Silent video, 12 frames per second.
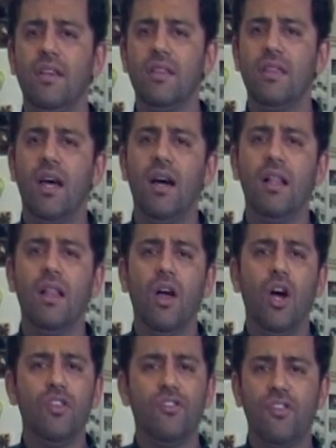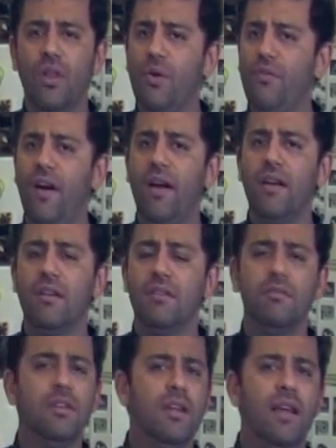your dal on slow
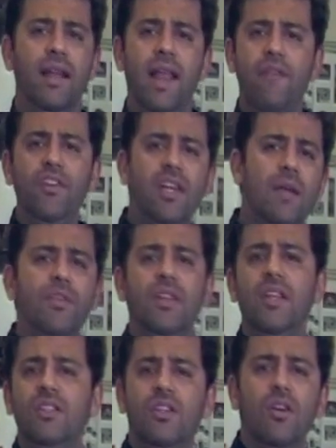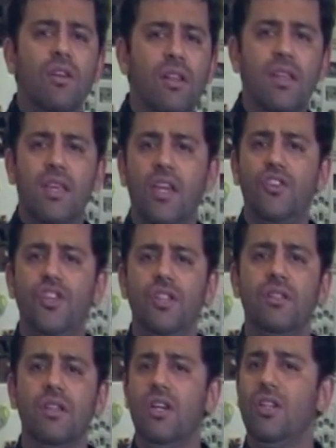fire, and every time you need to go to the
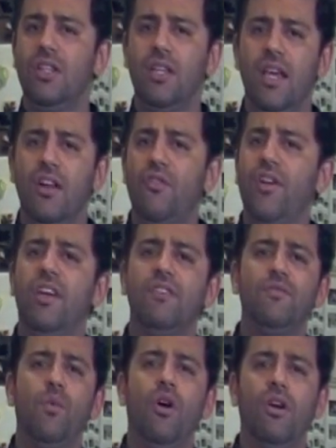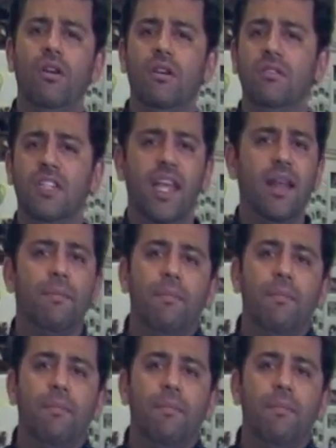kitchen to get a drink of water, to get